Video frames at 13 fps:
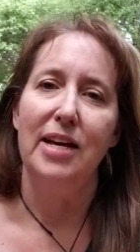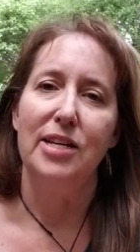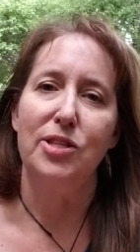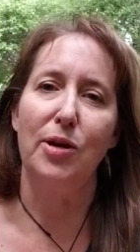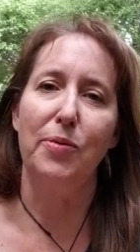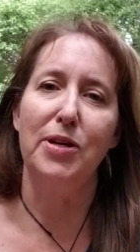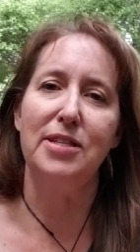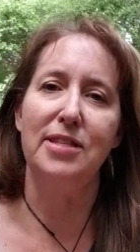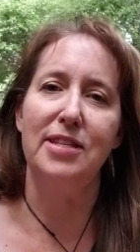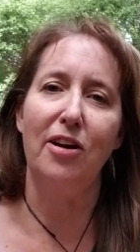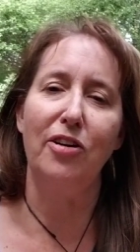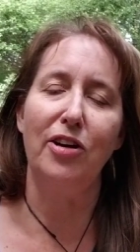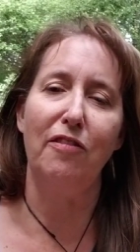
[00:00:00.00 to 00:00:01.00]
So I want to
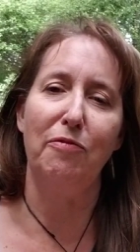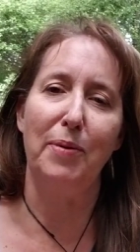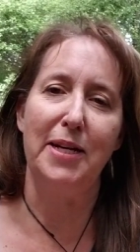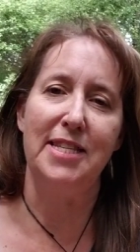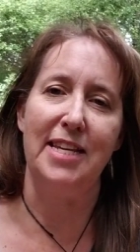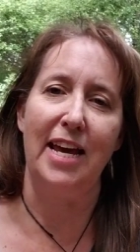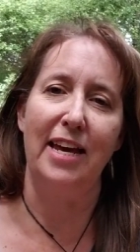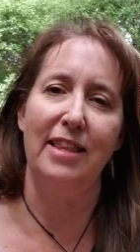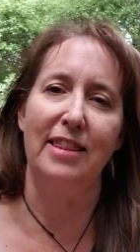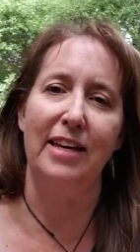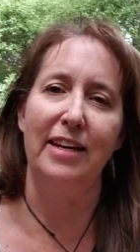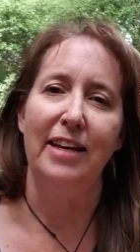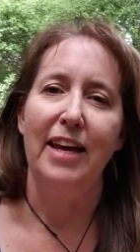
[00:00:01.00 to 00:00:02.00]
start off by saying
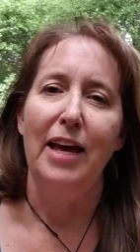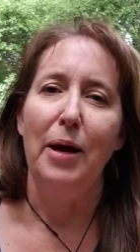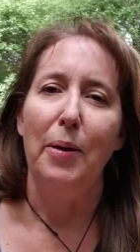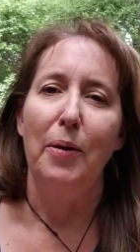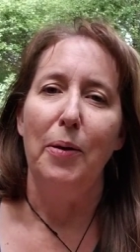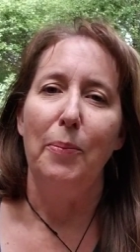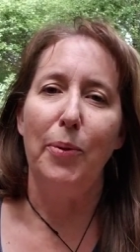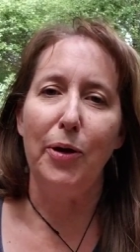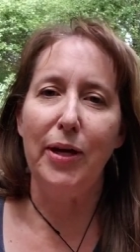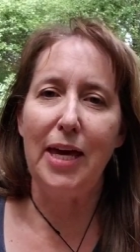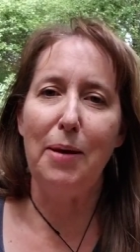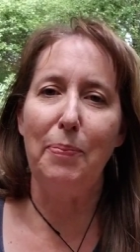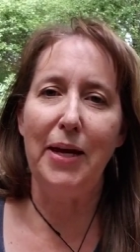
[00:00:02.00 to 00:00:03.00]
that
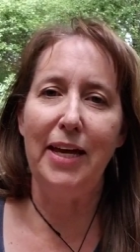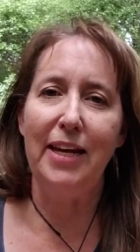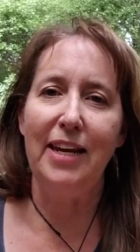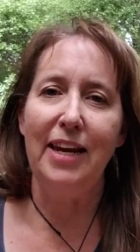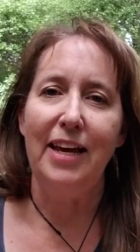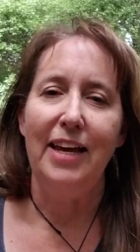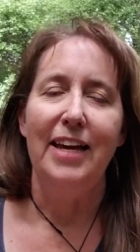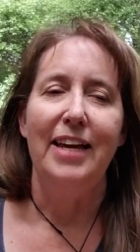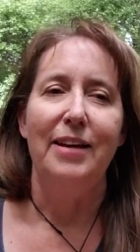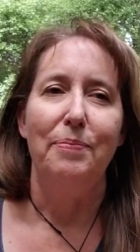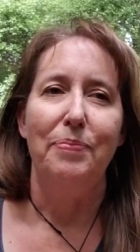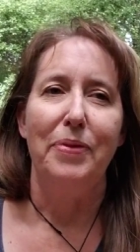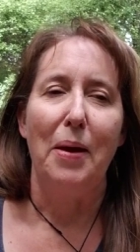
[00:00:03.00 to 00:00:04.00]
bookkeeping
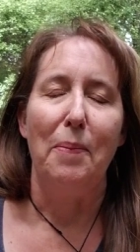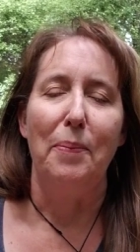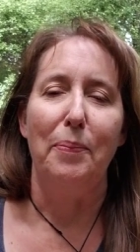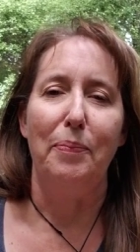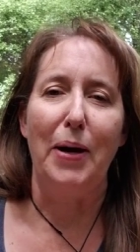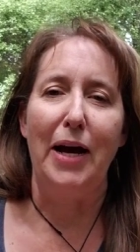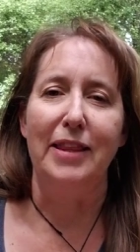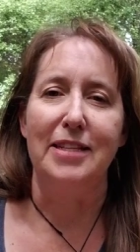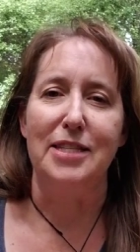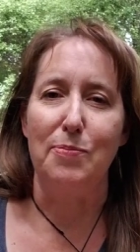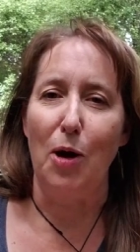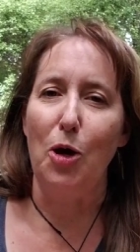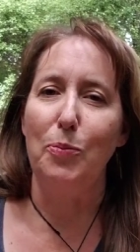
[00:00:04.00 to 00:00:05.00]
by the
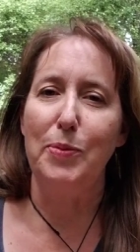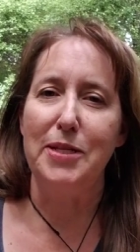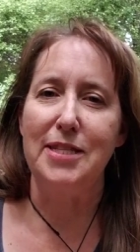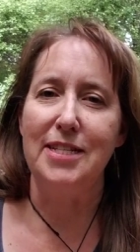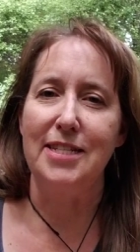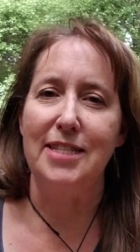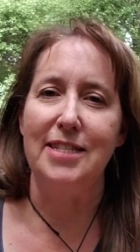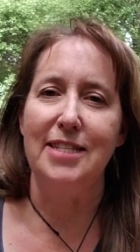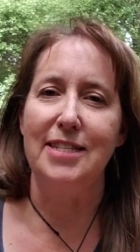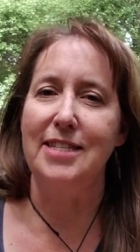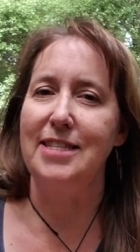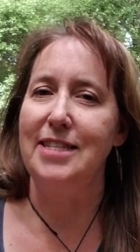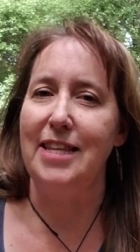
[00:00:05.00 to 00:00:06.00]
small
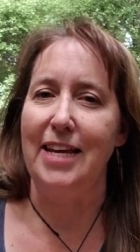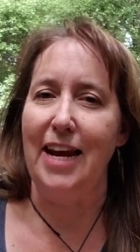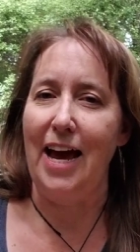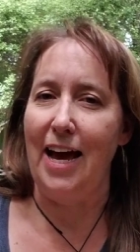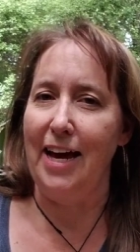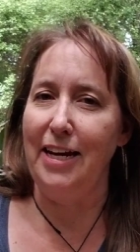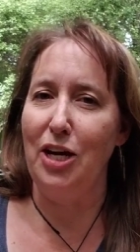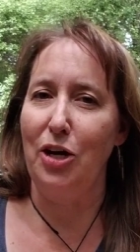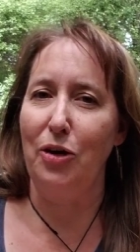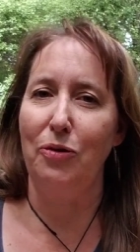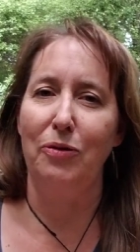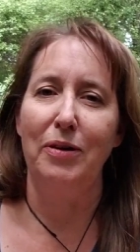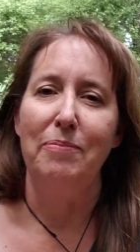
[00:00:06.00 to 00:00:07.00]
businesses that I
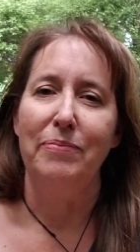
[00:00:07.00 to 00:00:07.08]
know,